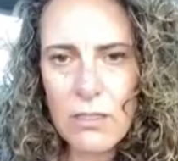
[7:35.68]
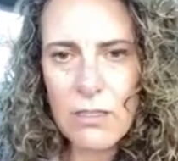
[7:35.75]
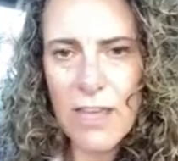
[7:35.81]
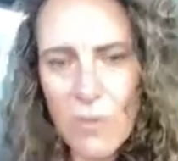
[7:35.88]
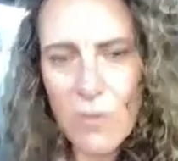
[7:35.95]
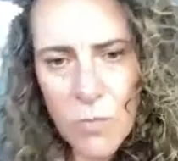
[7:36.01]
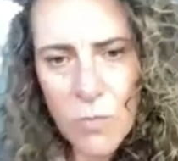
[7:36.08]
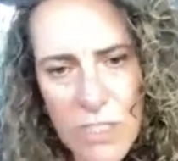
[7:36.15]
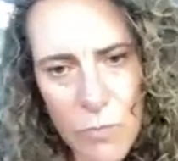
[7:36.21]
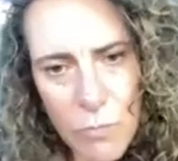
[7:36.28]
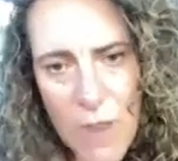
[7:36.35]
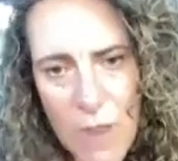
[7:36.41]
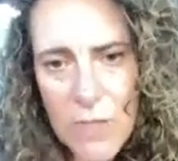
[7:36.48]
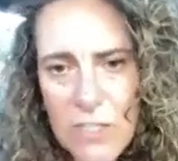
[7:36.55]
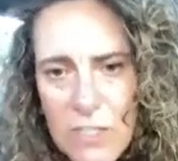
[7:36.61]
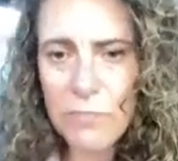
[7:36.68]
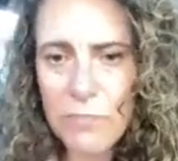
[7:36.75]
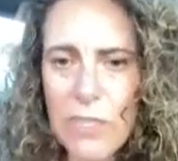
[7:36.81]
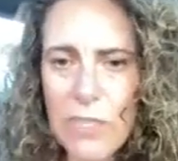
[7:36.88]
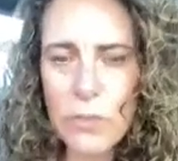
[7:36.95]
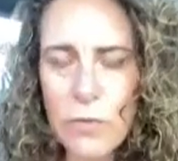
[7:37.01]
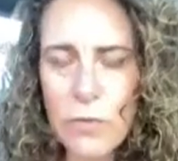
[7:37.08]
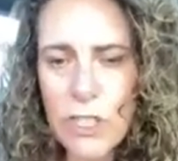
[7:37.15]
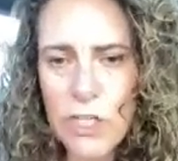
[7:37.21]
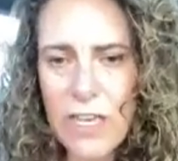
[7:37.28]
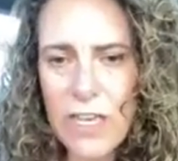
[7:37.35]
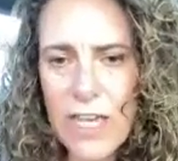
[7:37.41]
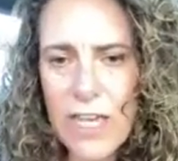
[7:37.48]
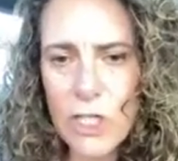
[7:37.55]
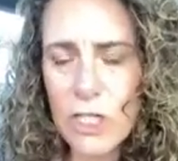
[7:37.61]
That was the premise of Bantu
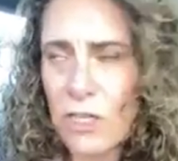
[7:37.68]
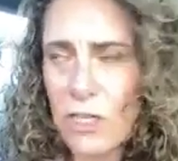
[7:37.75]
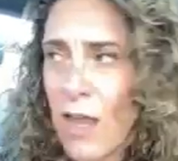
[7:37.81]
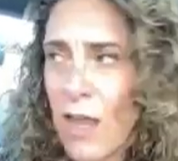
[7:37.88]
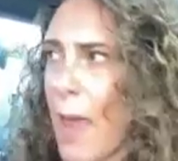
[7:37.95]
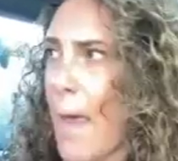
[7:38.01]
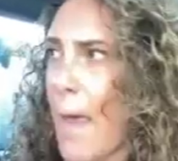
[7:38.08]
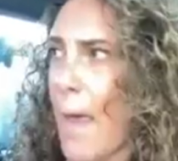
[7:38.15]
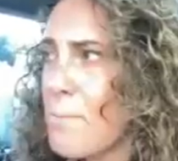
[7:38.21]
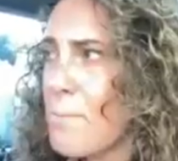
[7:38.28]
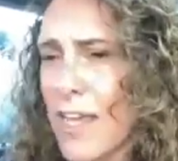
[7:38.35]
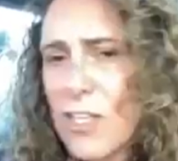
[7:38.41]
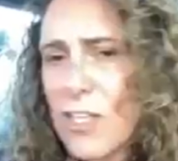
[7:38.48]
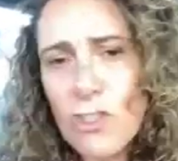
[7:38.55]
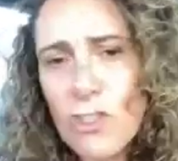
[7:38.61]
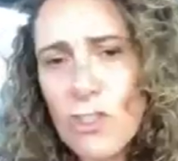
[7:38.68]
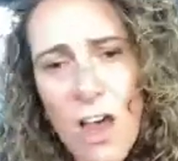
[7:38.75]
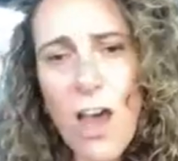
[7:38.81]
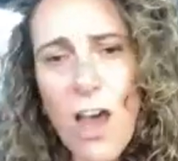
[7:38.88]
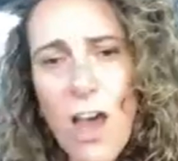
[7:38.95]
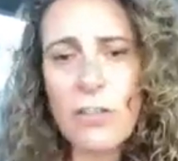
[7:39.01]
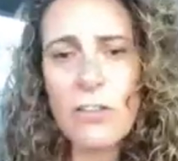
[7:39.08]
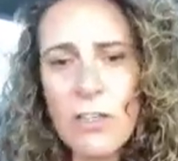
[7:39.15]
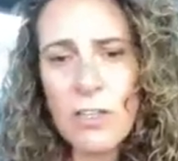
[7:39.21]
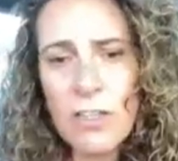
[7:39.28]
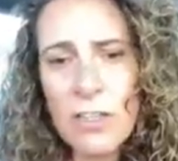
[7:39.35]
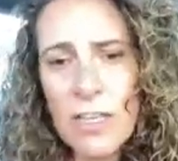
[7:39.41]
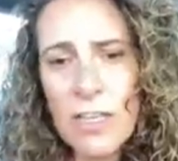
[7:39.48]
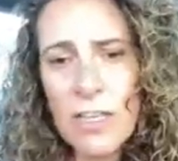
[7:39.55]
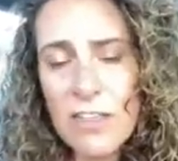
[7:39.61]
education, based on
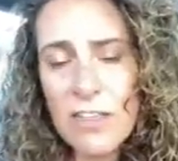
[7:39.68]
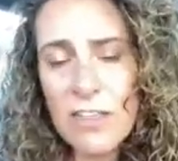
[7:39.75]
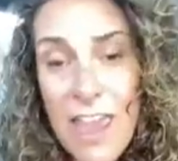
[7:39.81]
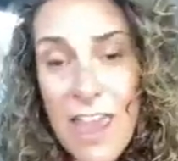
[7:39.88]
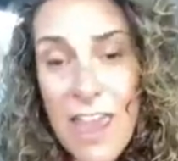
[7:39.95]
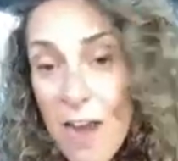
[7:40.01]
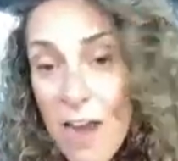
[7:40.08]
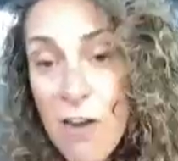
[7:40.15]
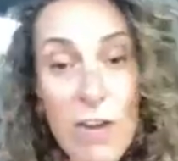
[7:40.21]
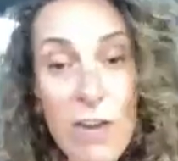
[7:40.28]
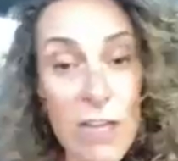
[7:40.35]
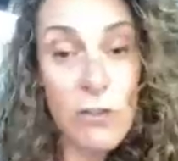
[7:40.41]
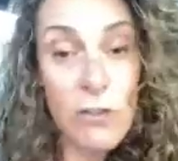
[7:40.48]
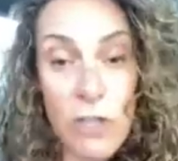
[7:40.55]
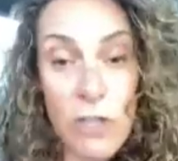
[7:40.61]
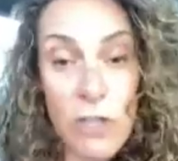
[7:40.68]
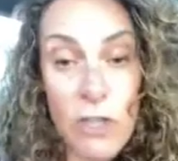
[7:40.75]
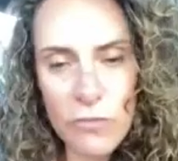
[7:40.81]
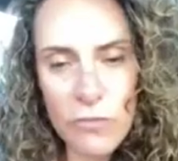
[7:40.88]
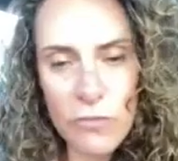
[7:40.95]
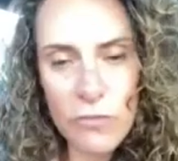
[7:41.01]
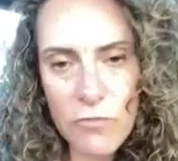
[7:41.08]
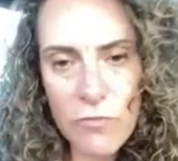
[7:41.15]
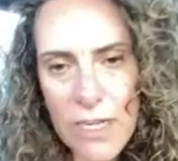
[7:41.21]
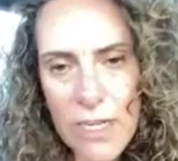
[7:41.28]
this Aryan notion of race.